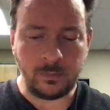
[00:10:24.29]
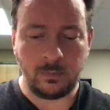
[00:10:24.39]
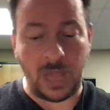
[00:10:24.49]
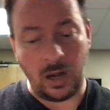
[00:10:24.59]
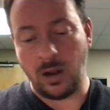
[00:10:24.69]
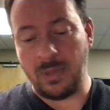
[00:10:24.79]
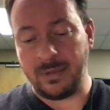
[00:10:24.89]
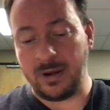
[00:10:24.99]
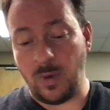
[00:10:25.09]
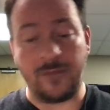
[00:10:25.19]
don't know, maybe
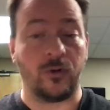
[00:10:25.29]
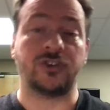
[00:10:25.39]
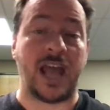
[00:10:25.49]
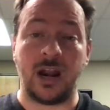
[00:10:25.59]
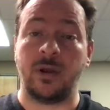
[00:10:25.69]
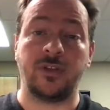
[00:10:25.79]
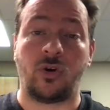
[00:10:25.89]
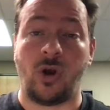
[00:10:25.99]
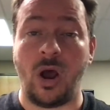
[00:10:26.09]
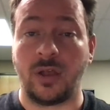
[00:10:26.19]
in a way foreshadowing the
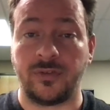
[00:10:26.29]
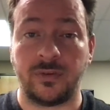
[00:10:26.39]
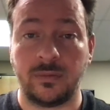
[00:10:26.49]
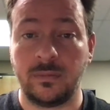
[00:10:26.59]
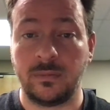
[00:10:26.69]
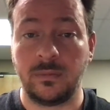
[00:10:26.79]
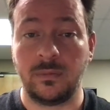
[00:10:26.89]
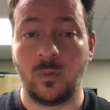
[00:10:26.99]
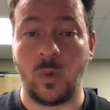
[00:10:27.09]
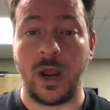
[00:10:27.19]
cross,
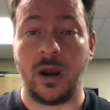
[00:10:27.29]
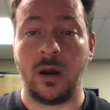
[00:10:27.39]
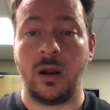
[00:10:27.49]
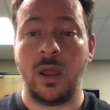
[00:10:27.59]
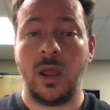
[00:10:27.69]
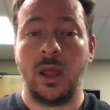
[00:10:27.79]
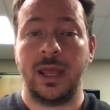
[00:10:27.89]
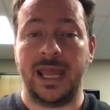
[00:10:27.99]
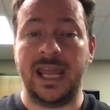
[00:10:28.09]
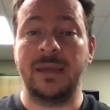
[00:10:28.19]
where
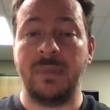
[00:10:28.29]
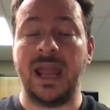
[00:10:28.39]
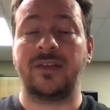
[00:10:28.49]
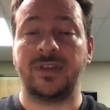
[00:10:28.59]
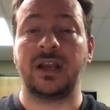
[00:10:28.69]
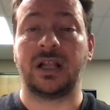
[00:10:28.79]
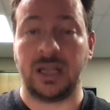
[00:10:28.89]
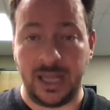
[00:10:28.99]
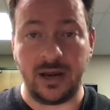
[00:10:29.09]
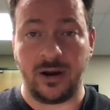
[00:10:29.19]
he makes it
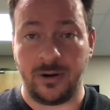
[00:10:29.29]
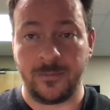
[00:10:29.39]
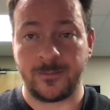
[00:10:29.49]
clear